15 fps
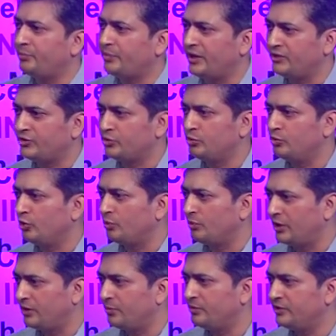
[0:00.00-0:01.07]
price to book
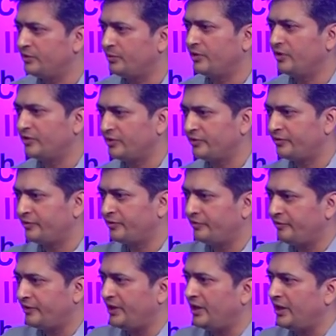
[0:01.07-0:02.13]
multiples because of
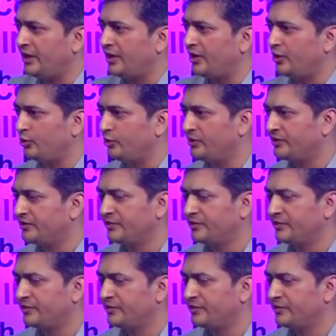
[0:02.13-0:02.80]
very high ROEs.